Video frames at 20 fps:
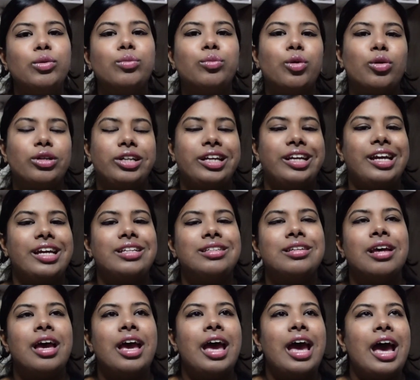book tickets
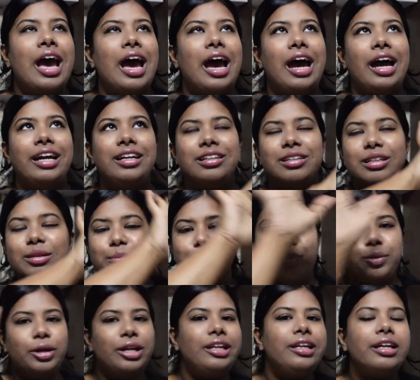at
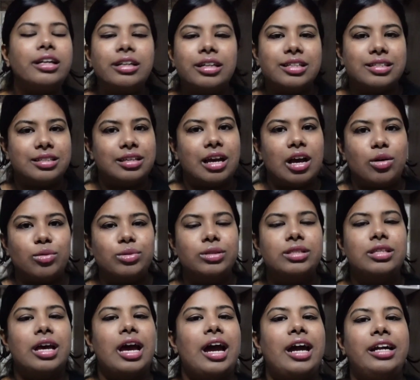brilliant
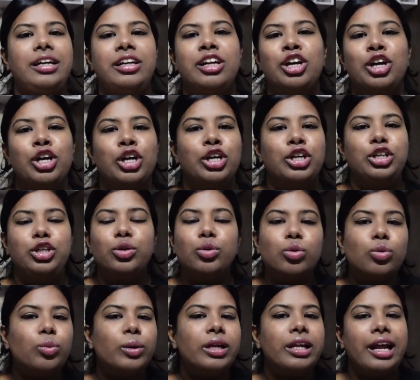discounts, and you
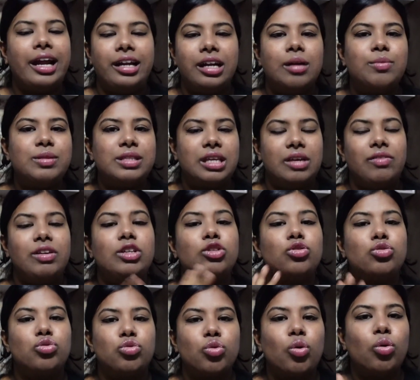will end up saving
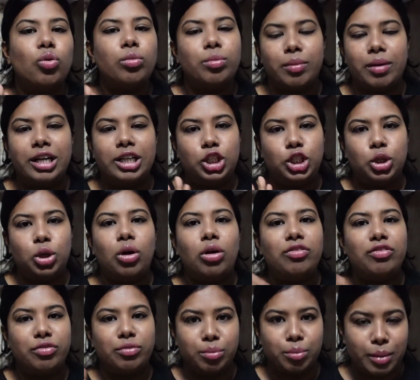so much
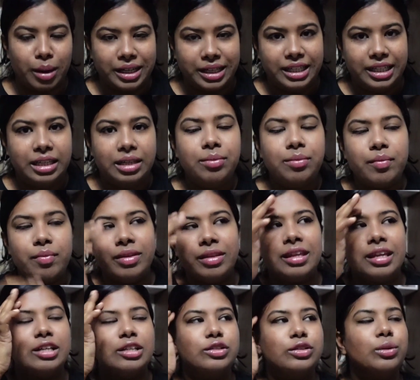of money.
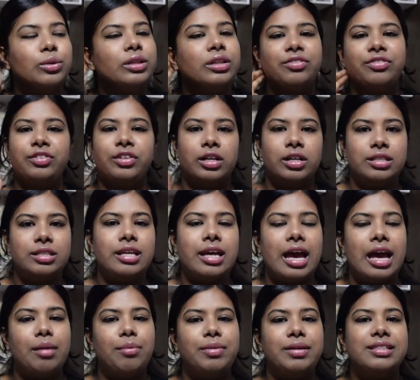So the first
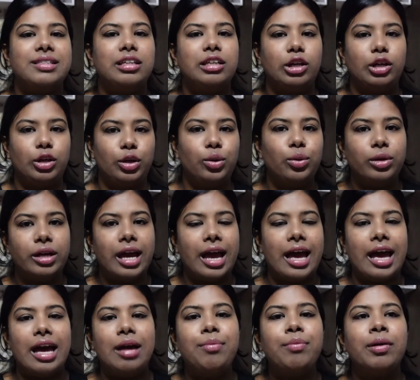app is the Klook
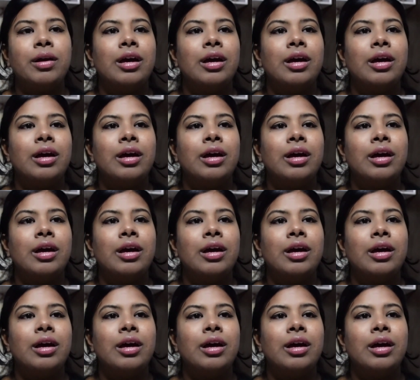app.